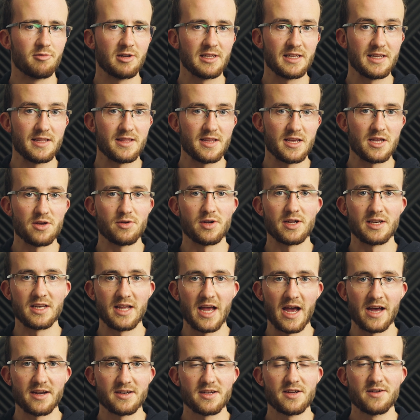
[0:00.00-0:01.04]
really that you could
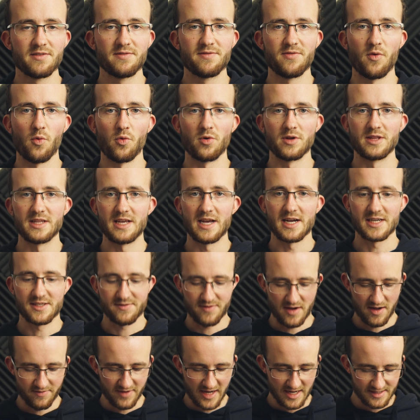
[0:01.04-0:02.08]
get for the
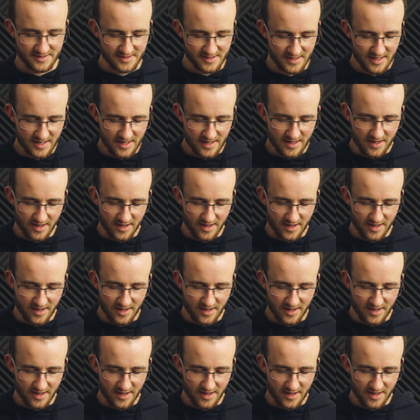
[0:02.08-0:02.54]
X5S.